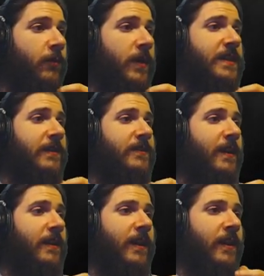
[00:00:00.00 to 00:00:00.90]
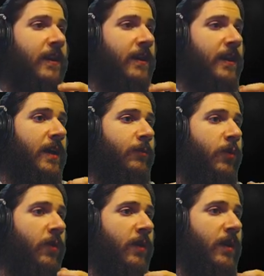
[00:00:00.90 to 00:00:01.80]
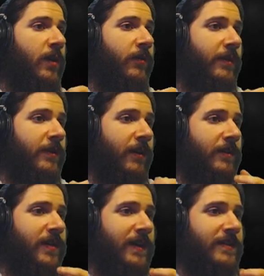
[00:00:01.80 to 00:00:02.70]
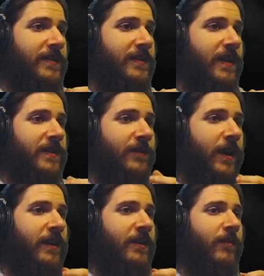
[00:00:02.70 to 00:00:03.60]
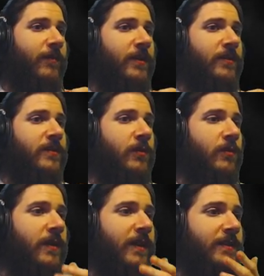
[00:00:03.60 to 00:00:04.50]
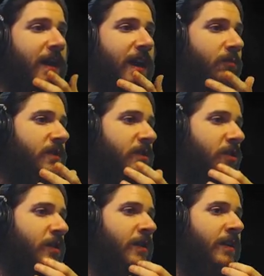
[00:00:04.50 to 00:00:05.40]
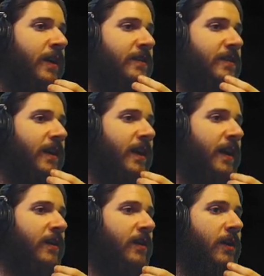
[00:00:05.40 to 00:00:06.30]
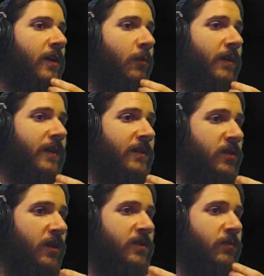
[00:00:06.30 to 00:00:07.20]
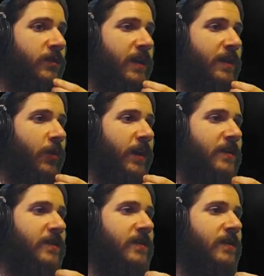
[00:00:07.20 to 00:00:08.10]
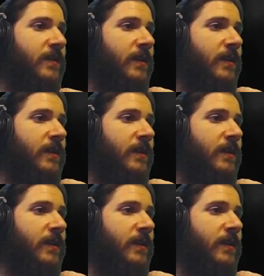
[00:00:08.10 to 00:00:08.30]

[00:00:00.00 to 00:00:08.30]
Weeks of studying and poring over the dark texts has finally revealed to you the exact position in the night sky where the conjunction will take place.